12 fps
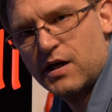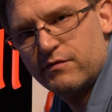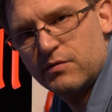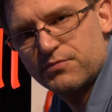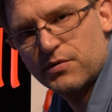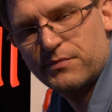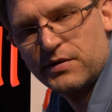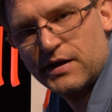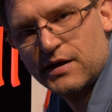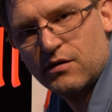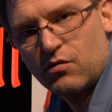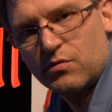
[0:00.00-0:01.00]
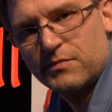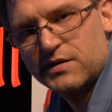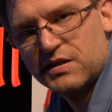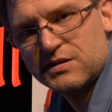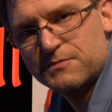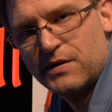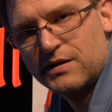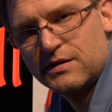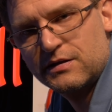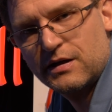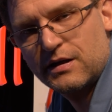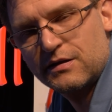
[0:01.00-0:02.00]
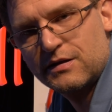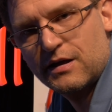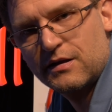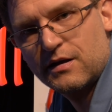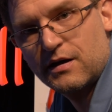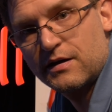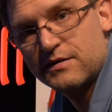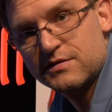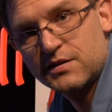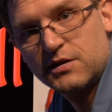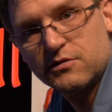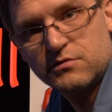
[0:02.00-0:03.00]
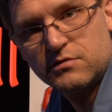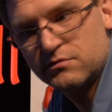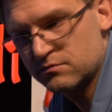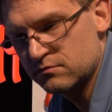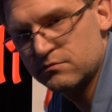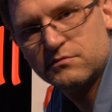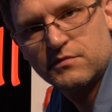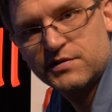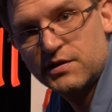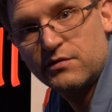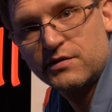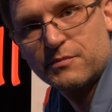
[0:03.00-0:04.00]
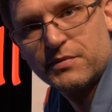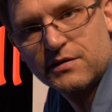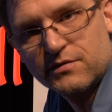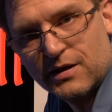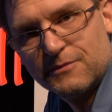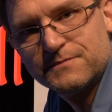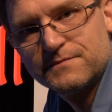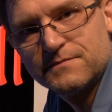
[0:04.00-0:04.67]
I will prepare all my test pattern, and then I see you in a bit, okay?